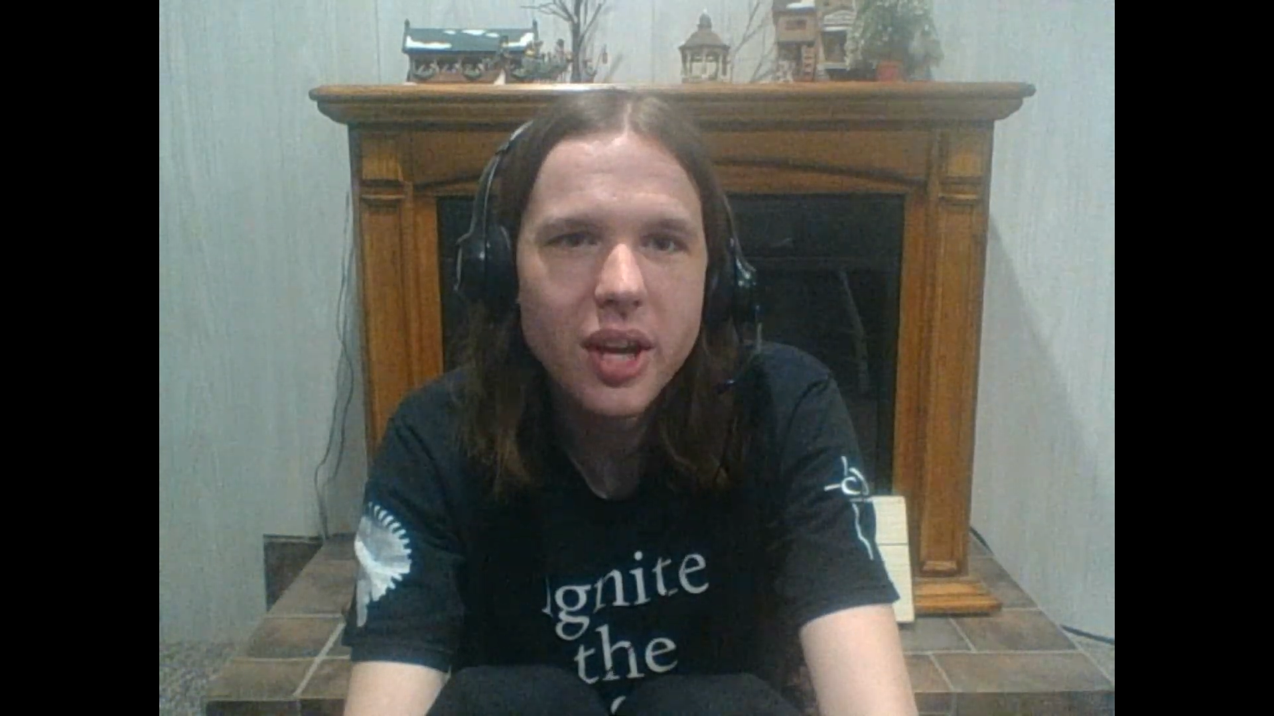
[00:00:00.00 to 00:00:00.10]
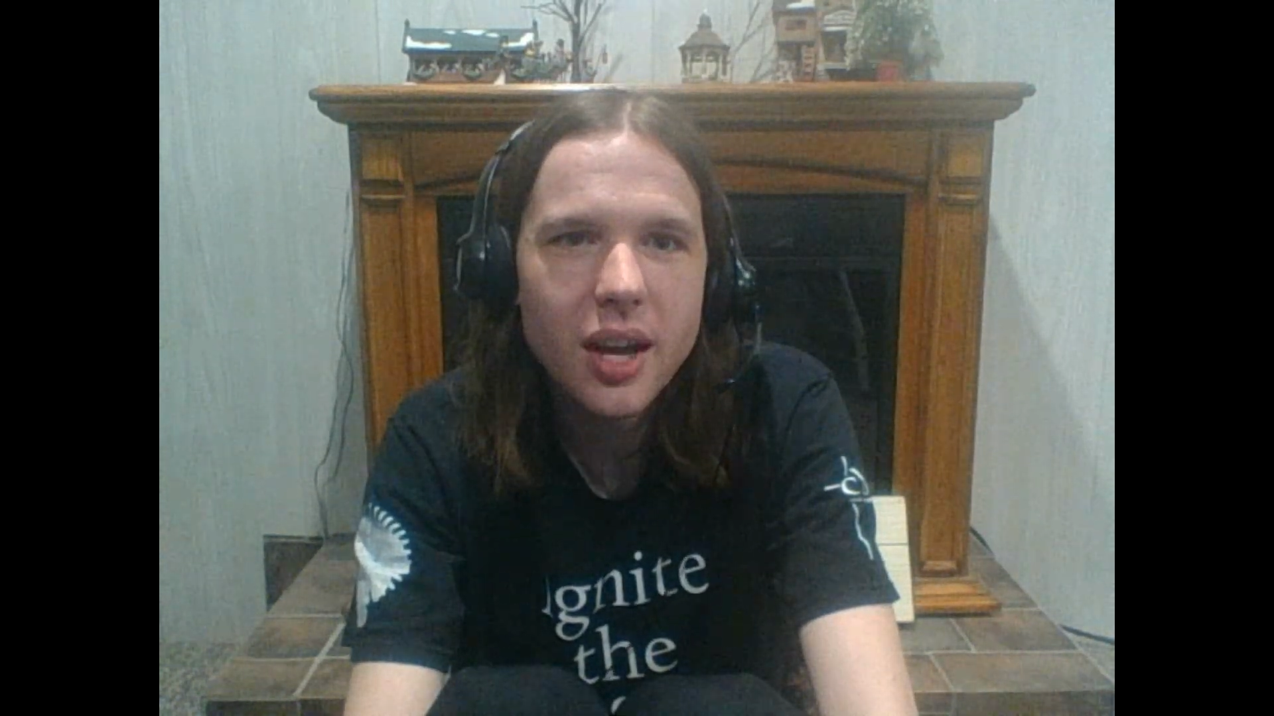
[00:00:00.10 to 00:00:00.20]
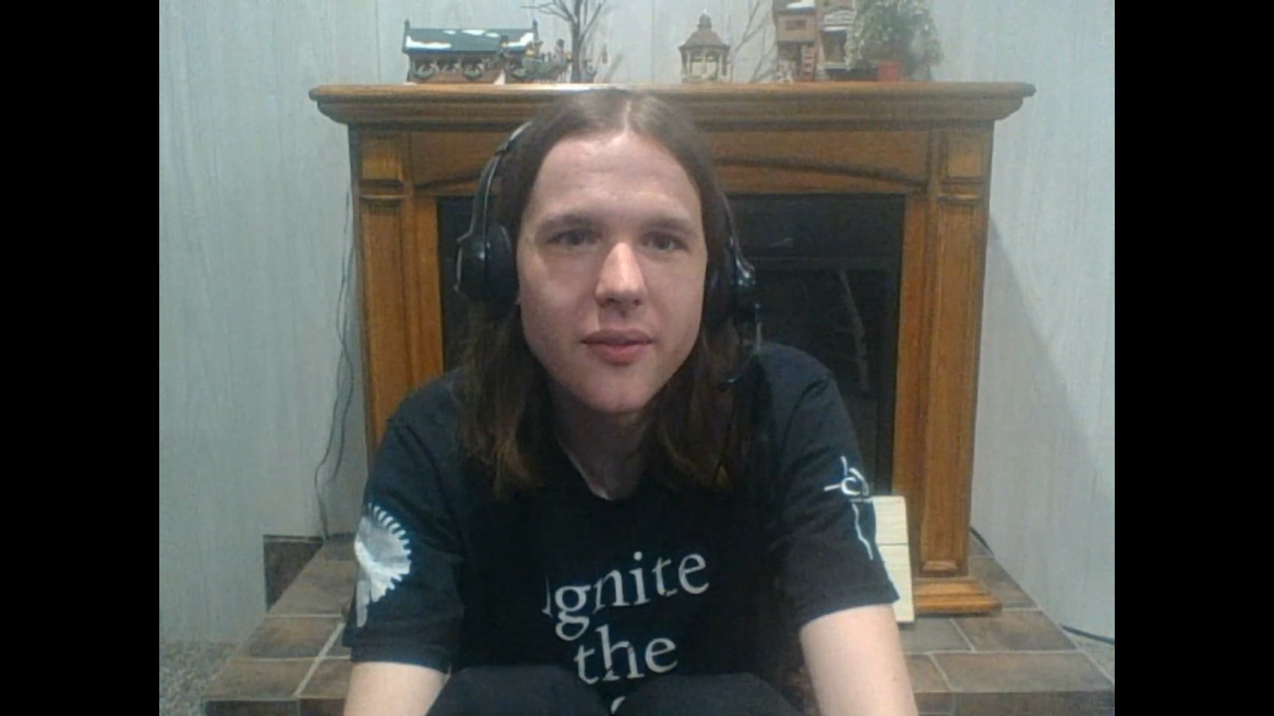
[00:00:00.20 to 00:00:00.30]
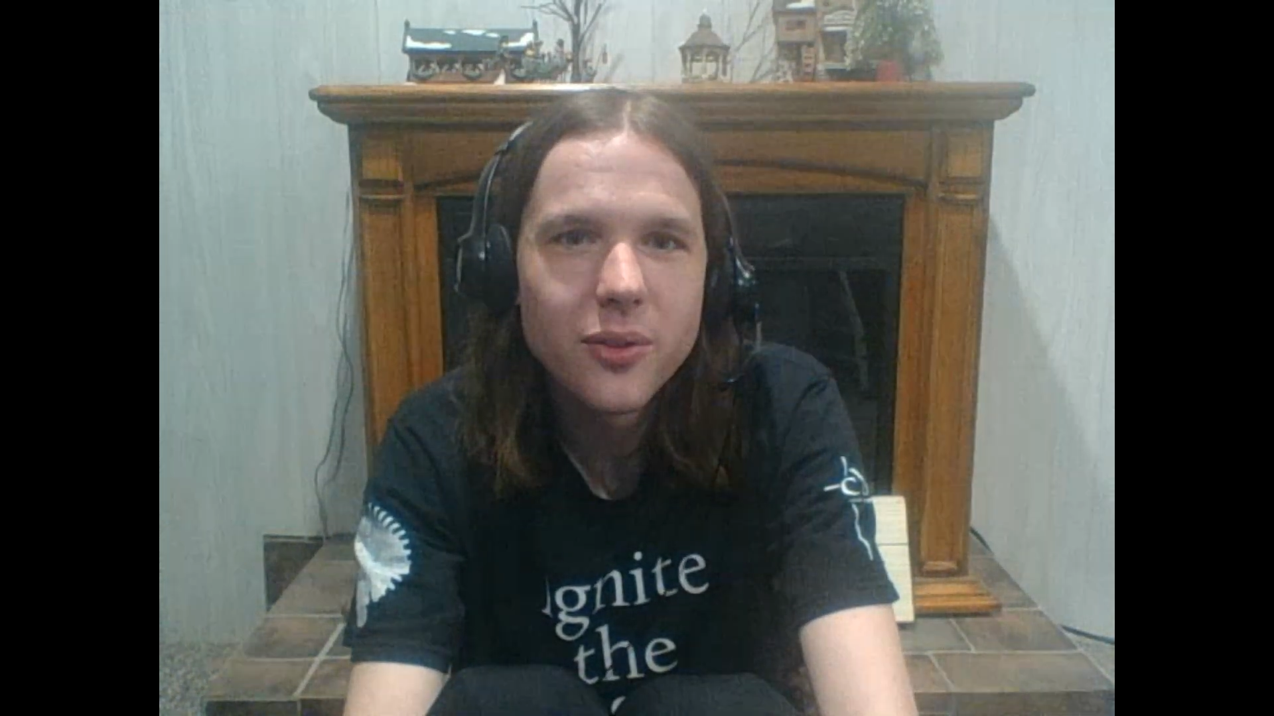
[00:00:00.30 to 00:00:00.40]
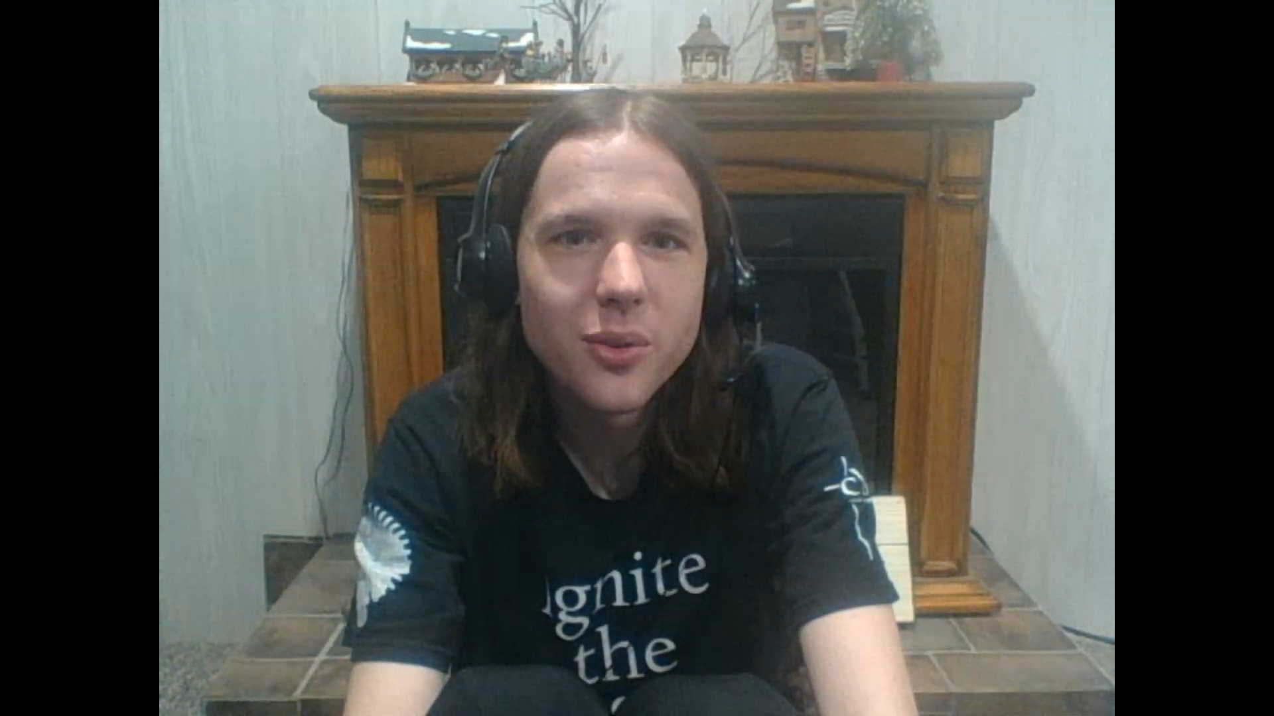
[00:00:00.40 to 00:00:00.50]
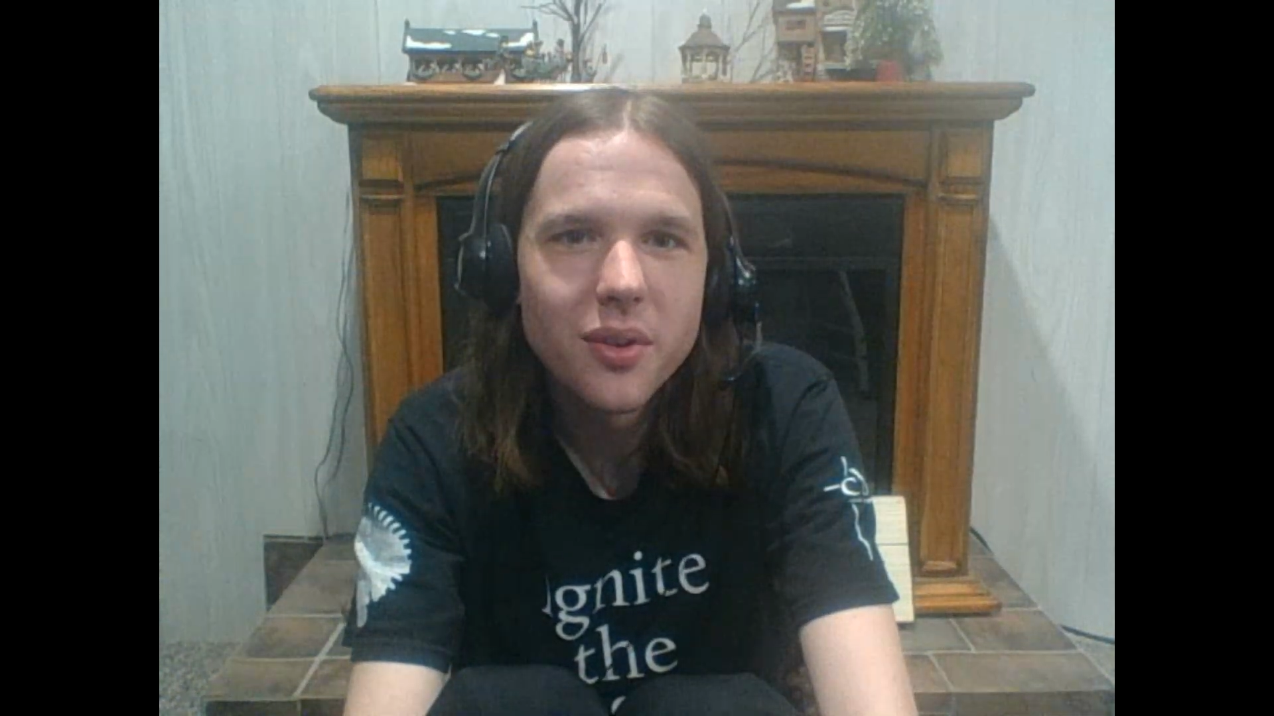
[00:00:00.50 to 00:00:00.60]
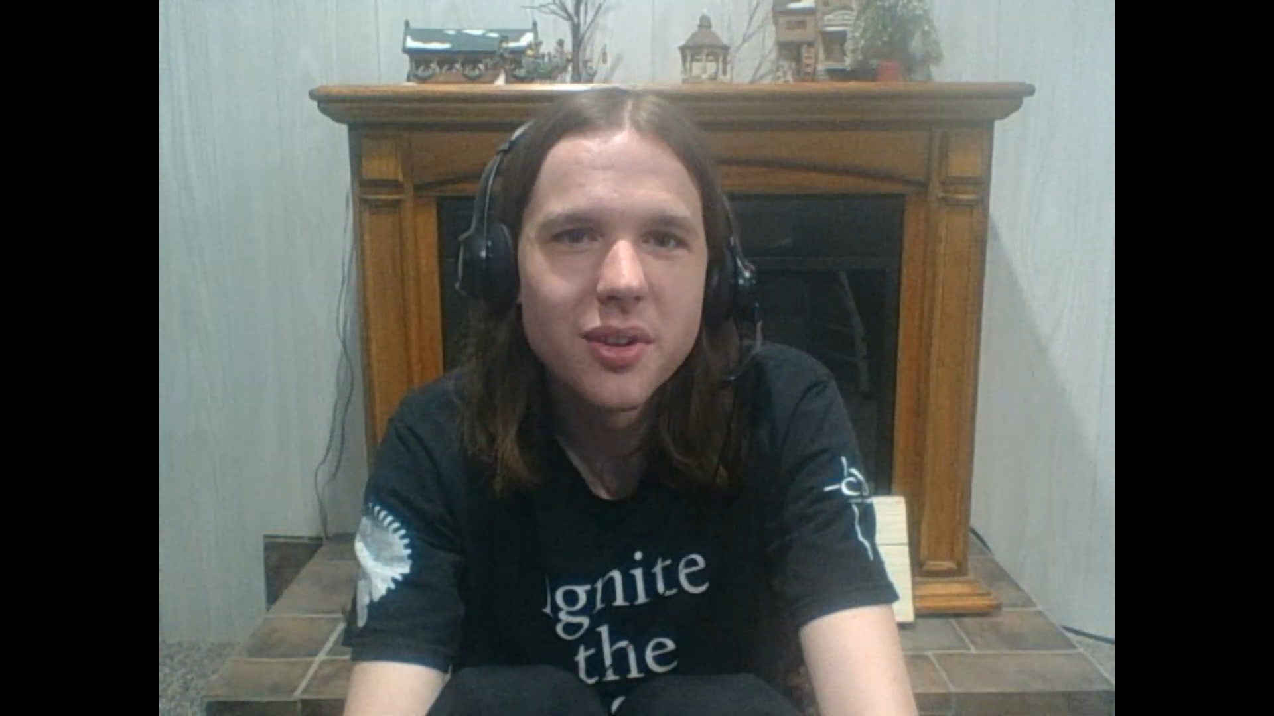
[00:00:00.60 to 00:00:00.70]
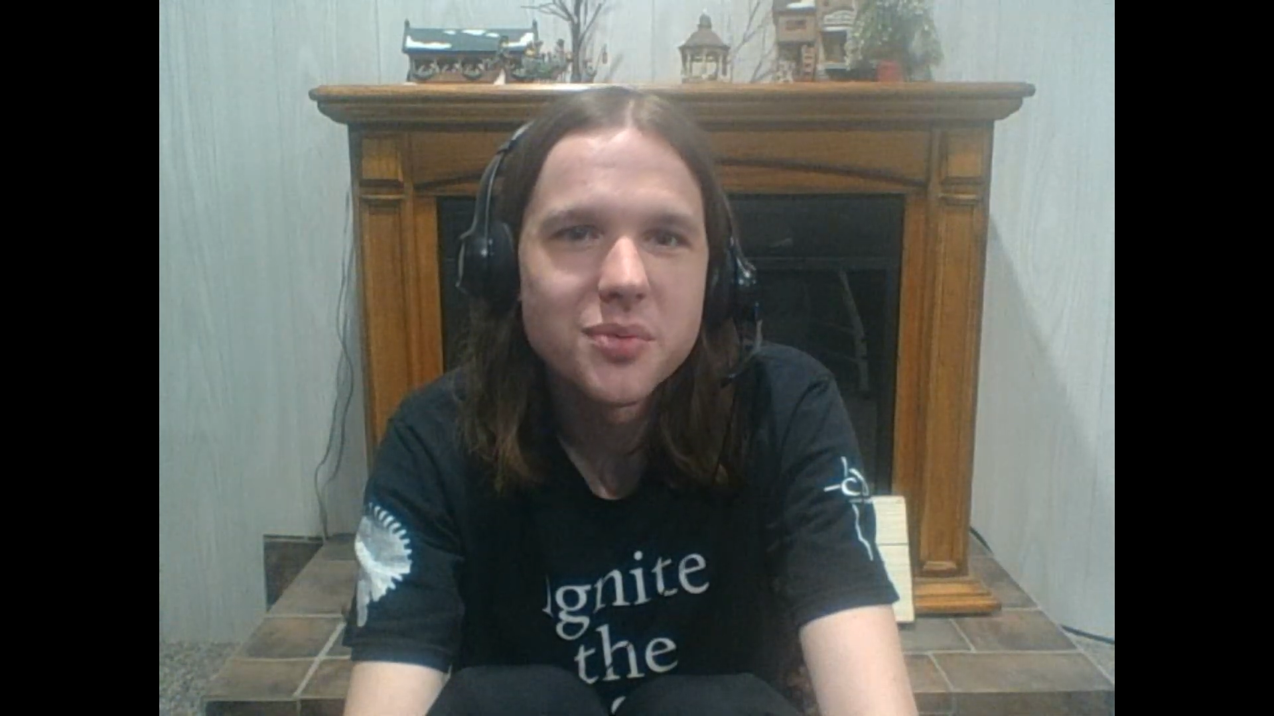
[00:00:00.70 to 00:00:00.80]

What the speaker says: afterwards